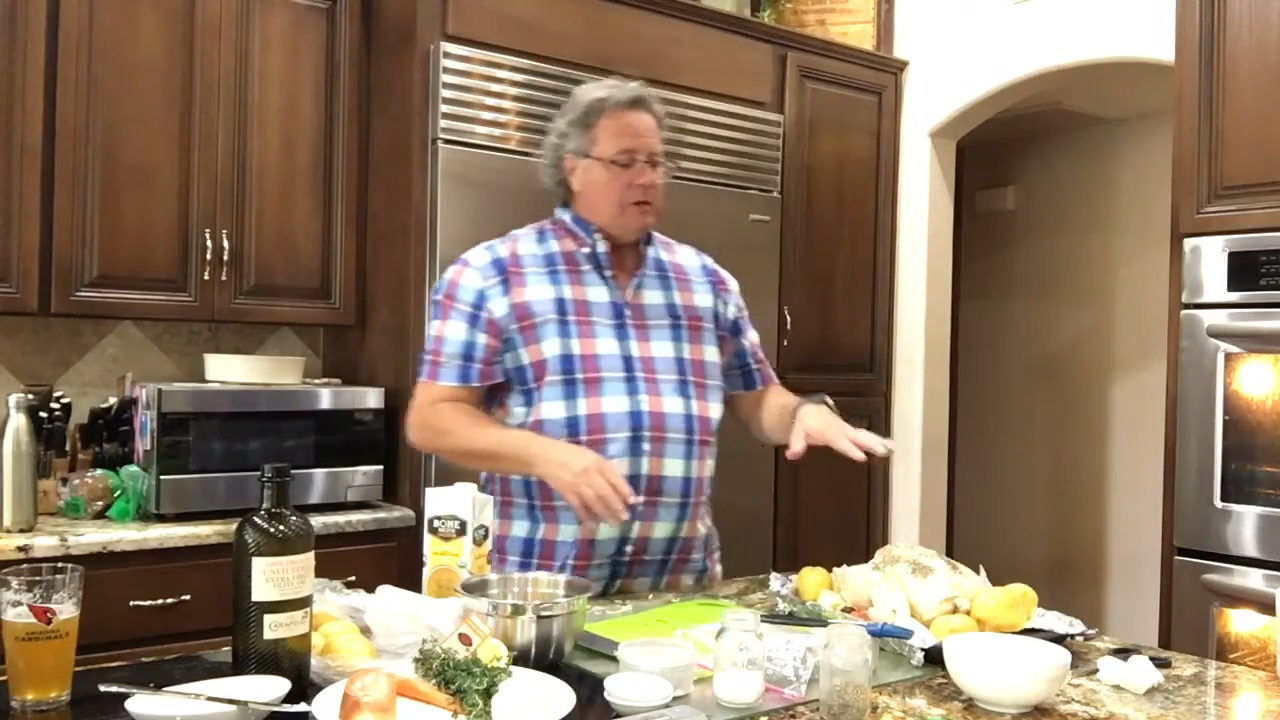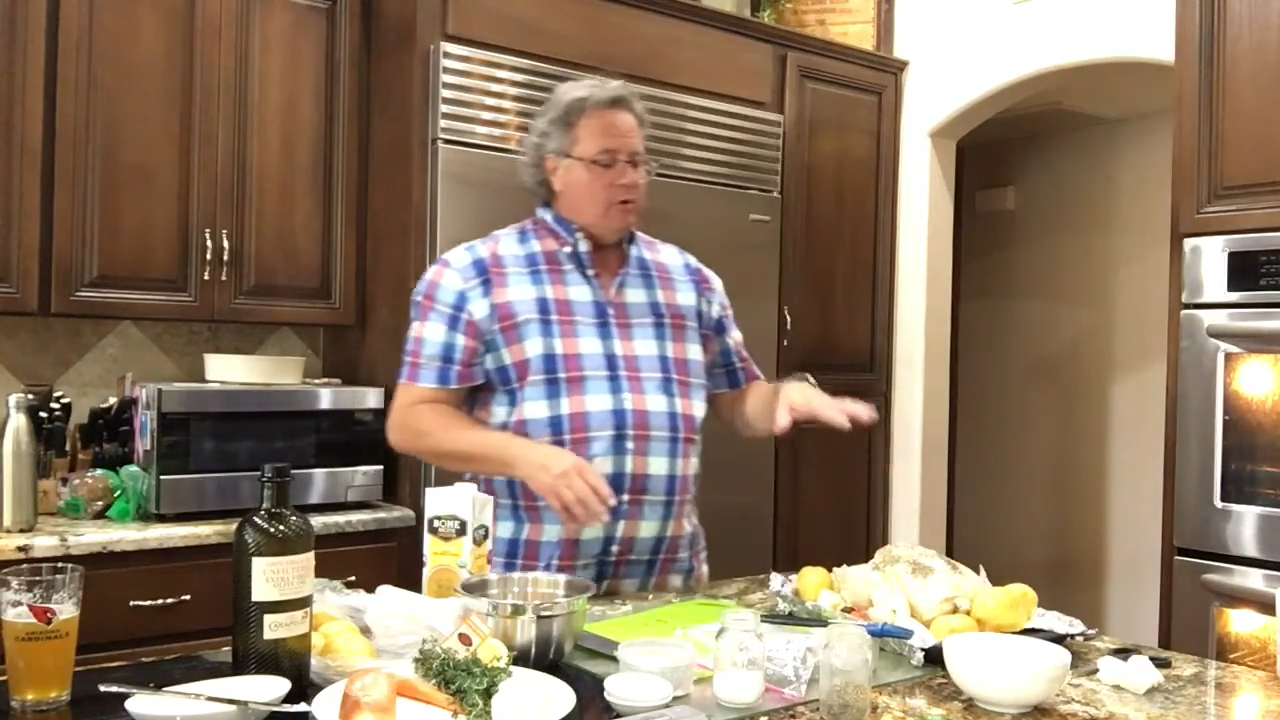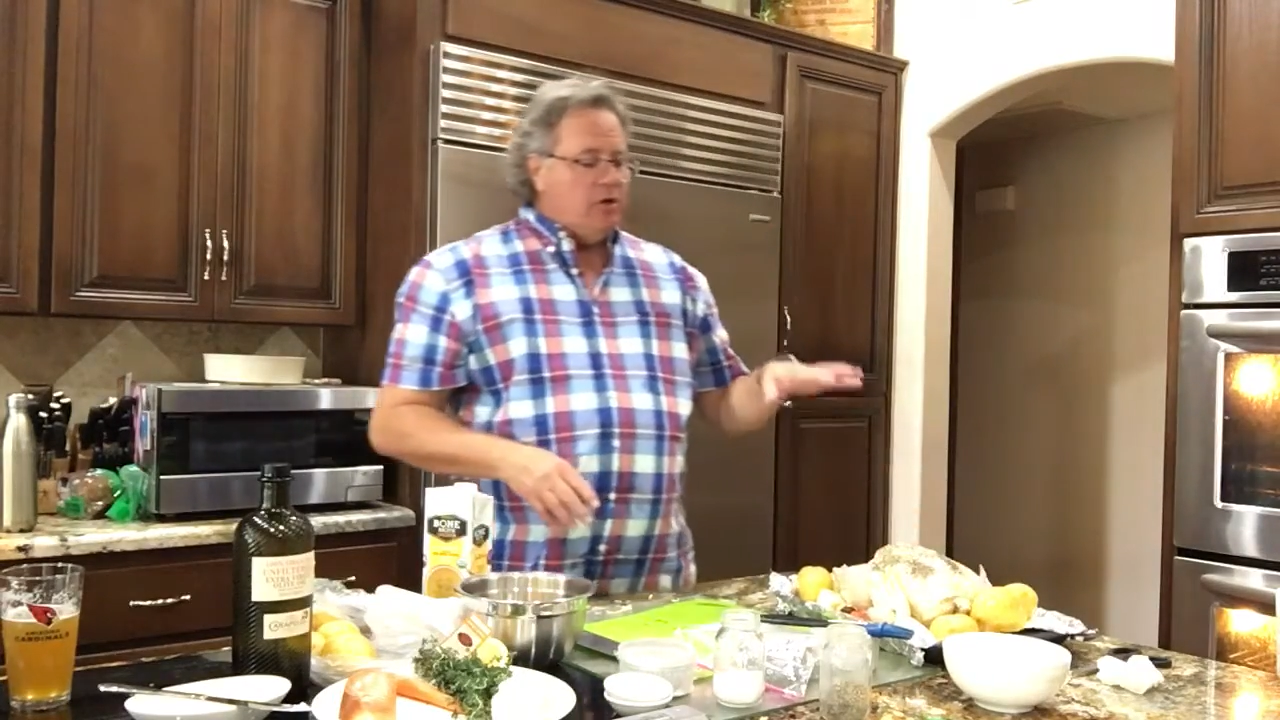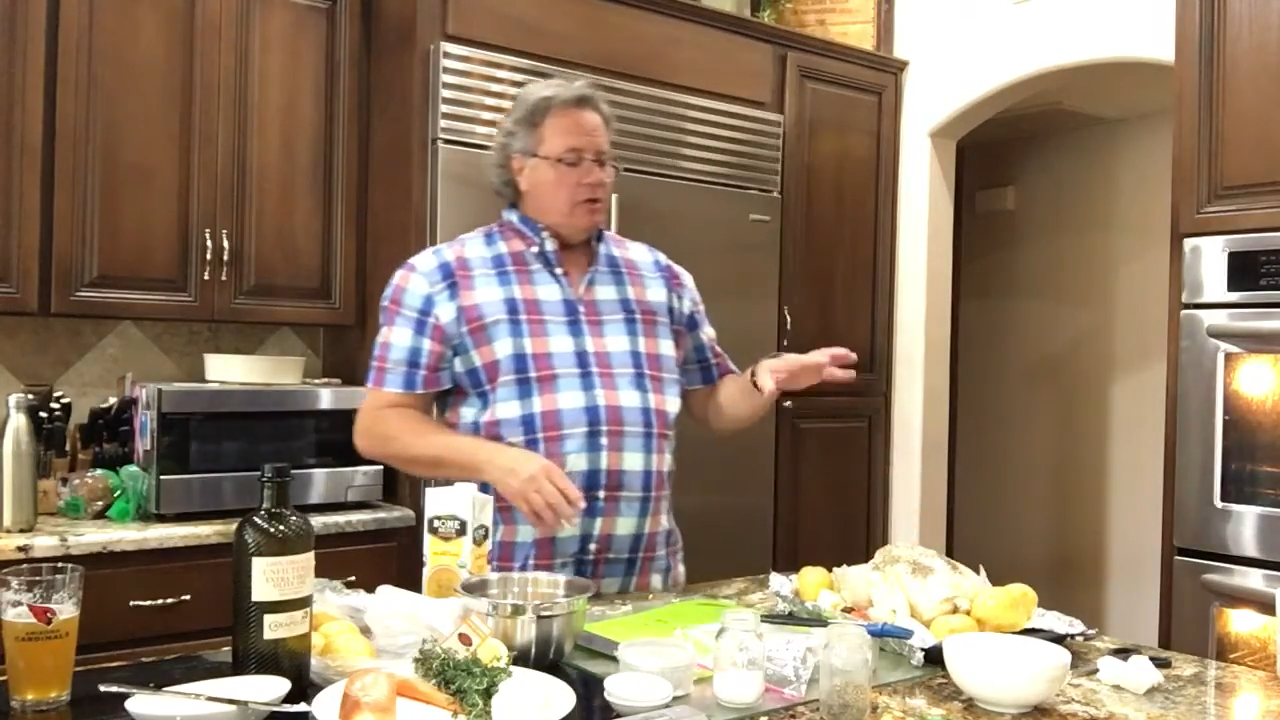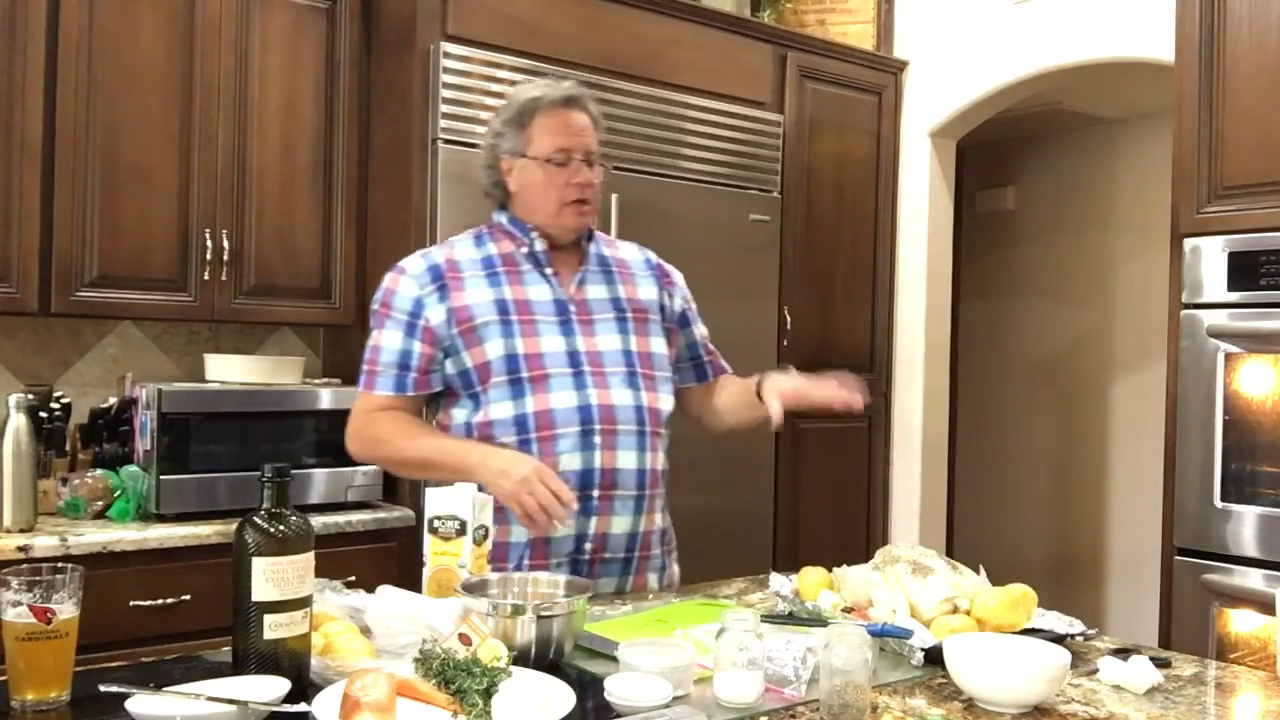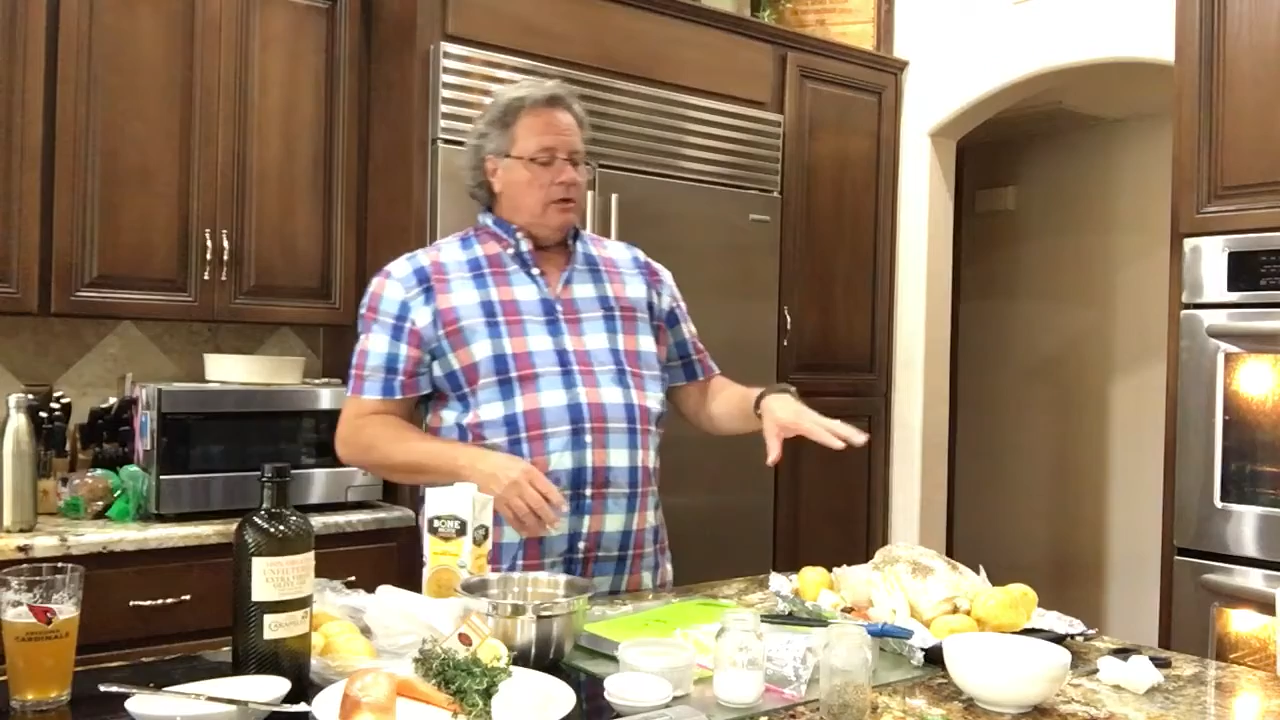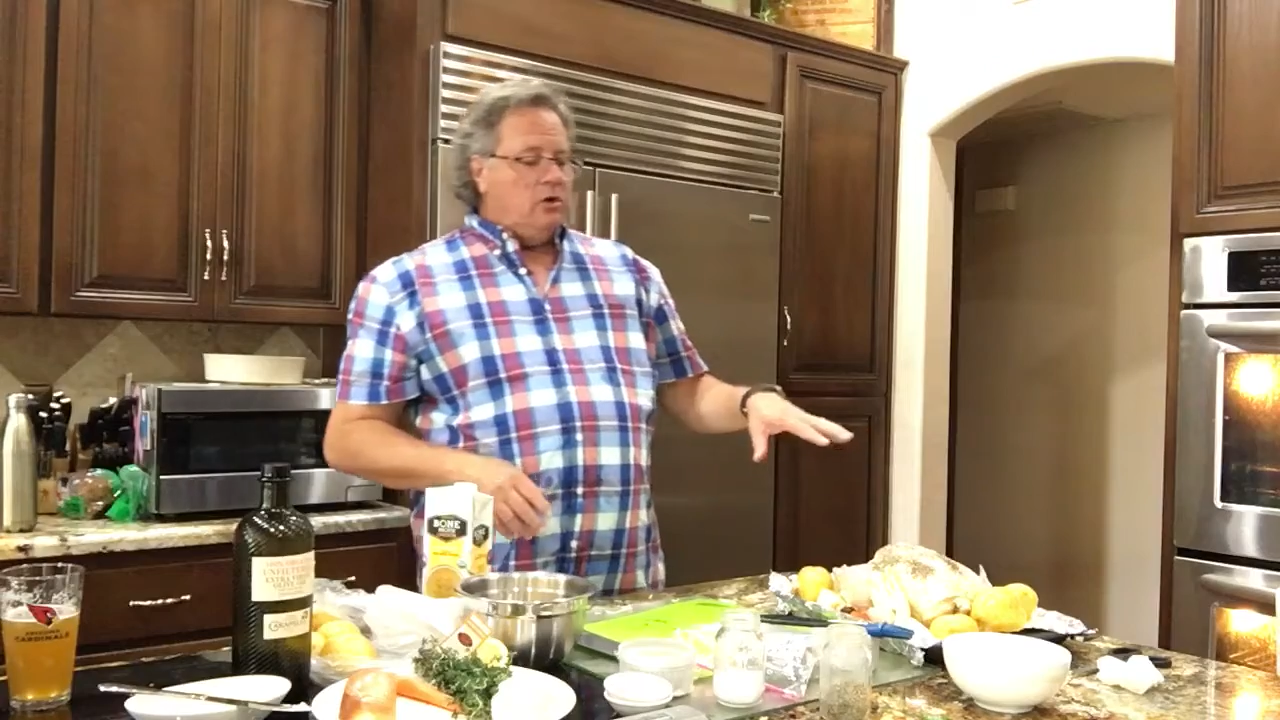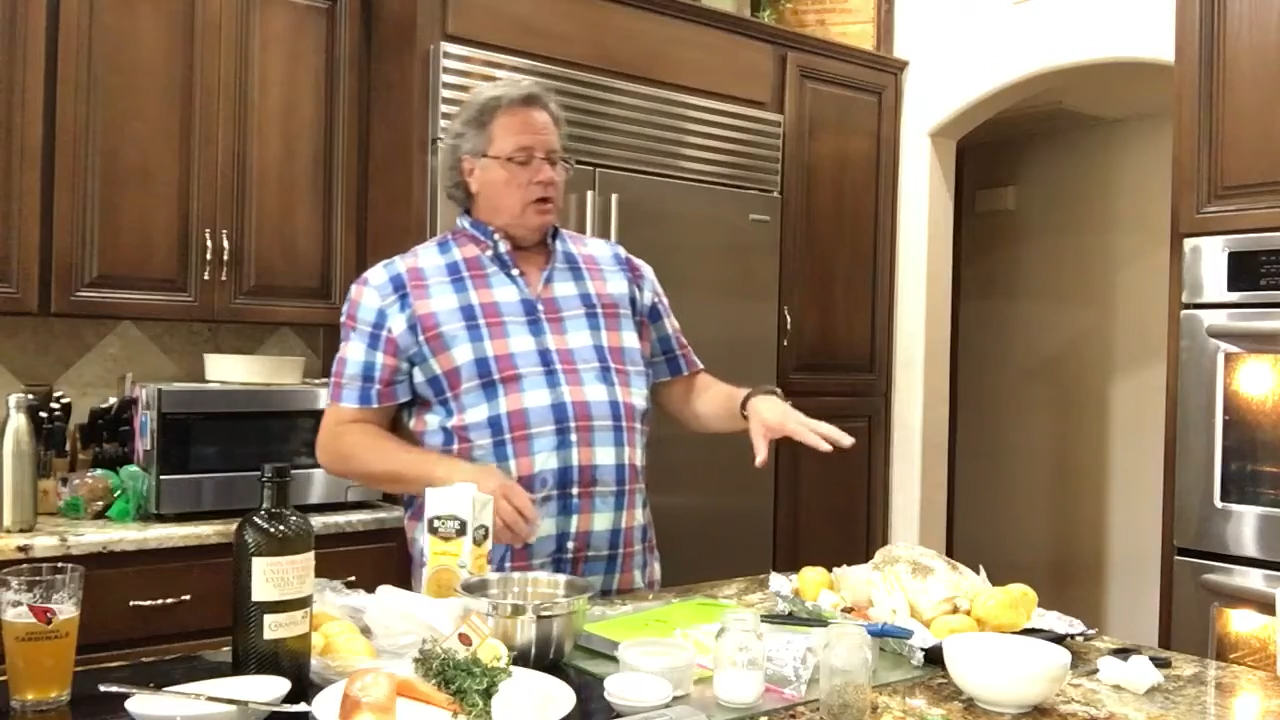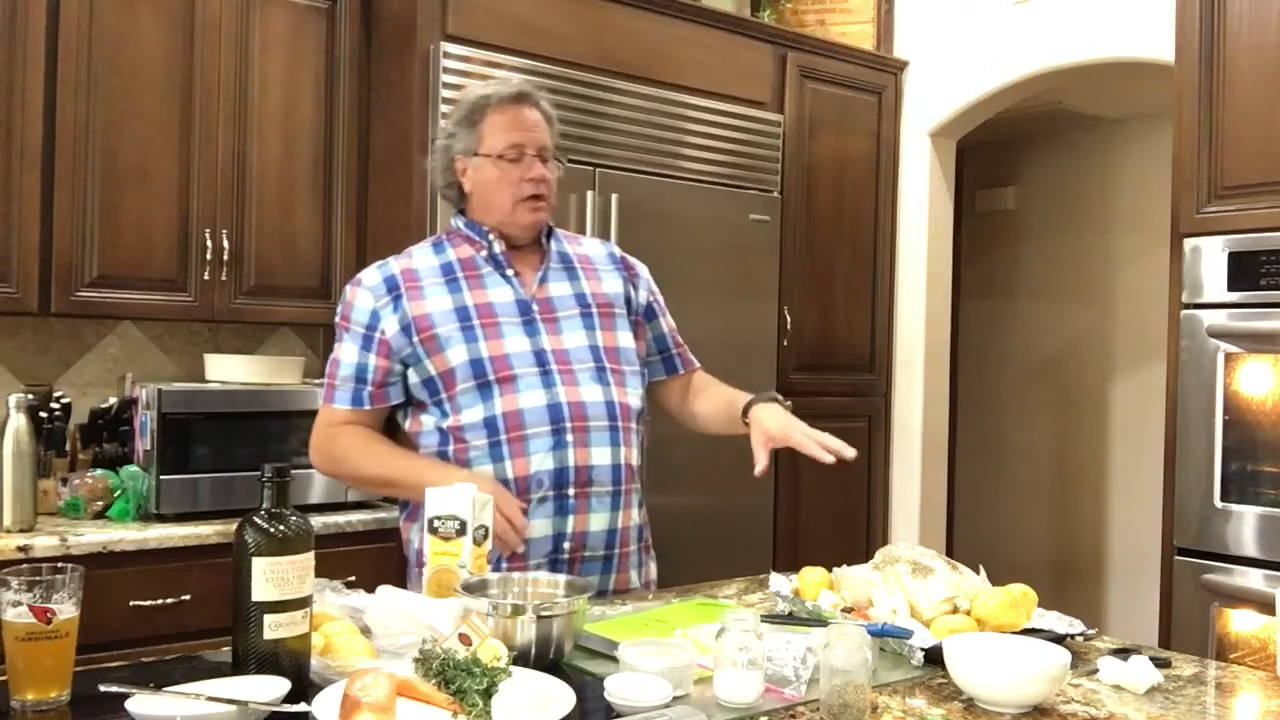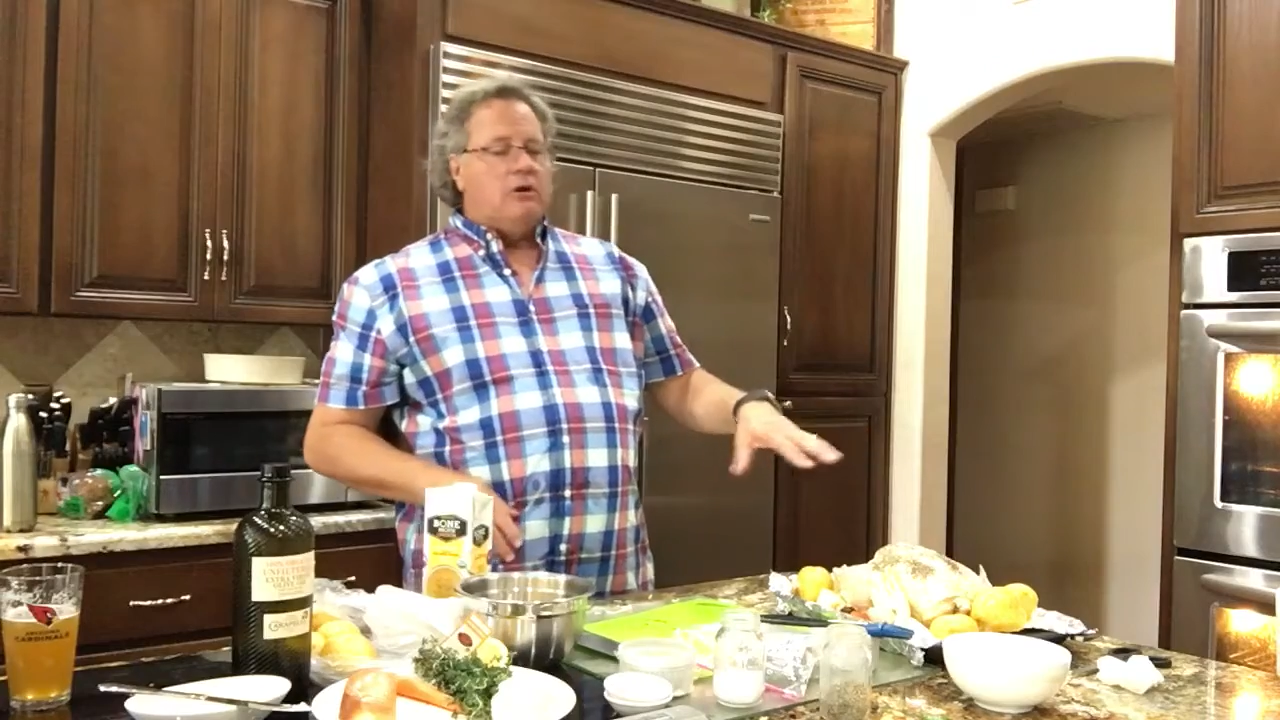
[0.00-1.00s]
when you're done cooking,